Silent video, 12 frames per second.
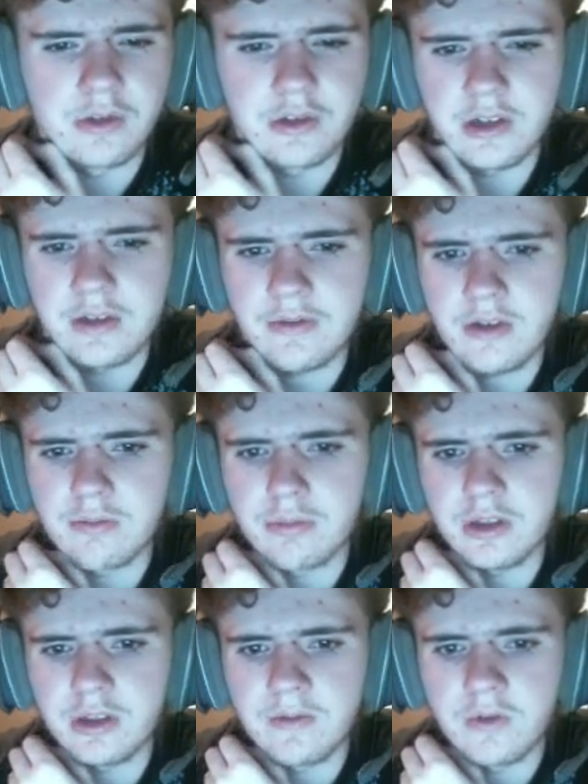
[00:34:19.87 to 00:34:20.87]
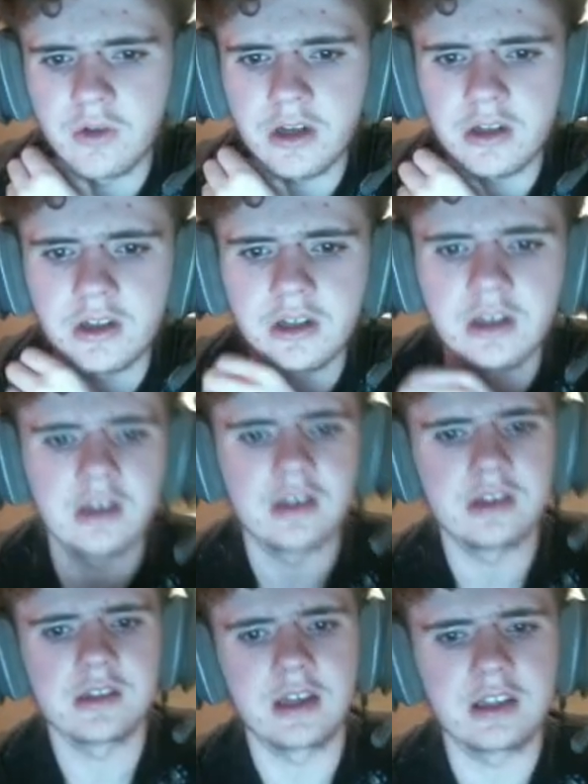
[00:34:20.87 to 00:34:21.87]
if I believe correctly,
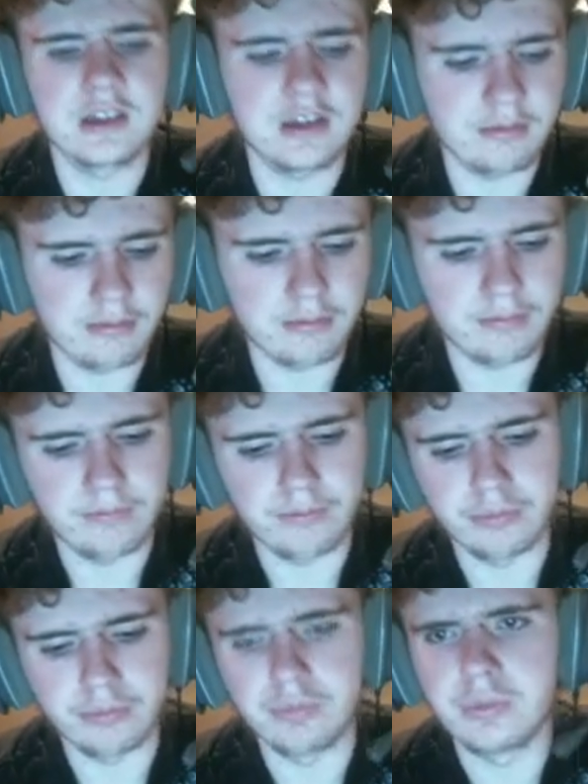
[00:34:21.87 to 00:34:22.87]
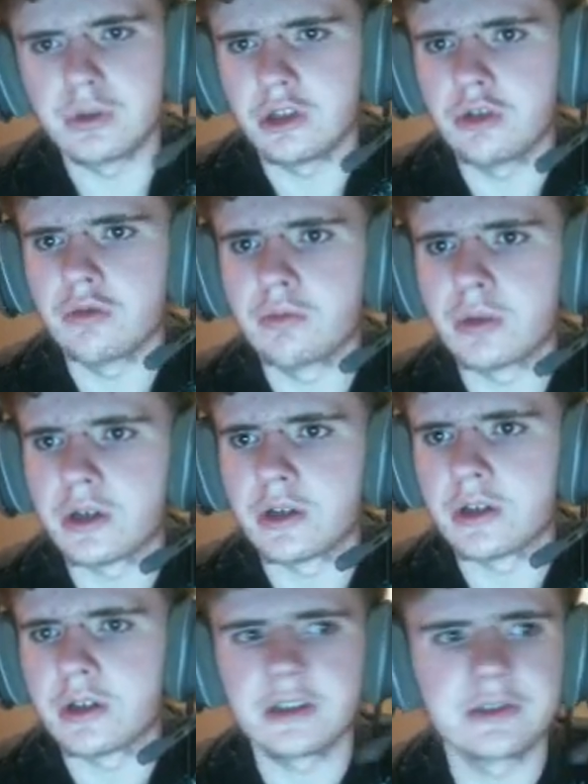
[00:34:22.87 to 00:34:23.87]
is like some blue
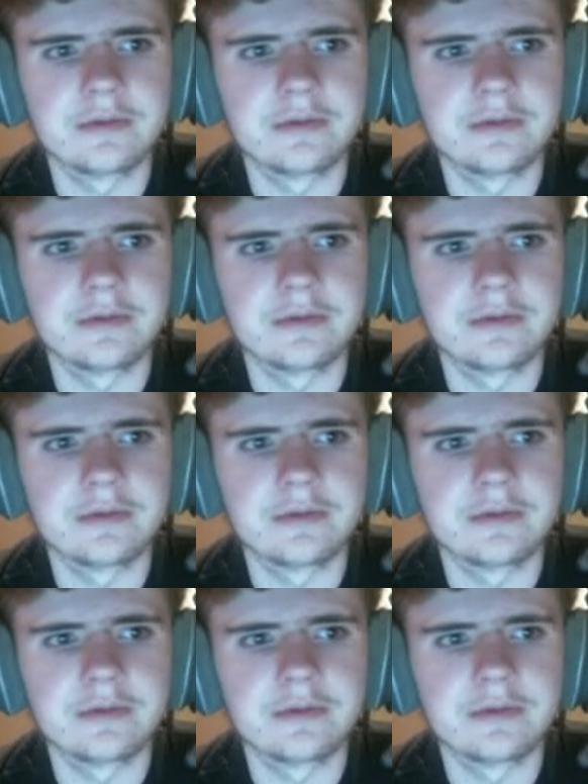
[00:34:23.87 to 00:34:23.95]
bird.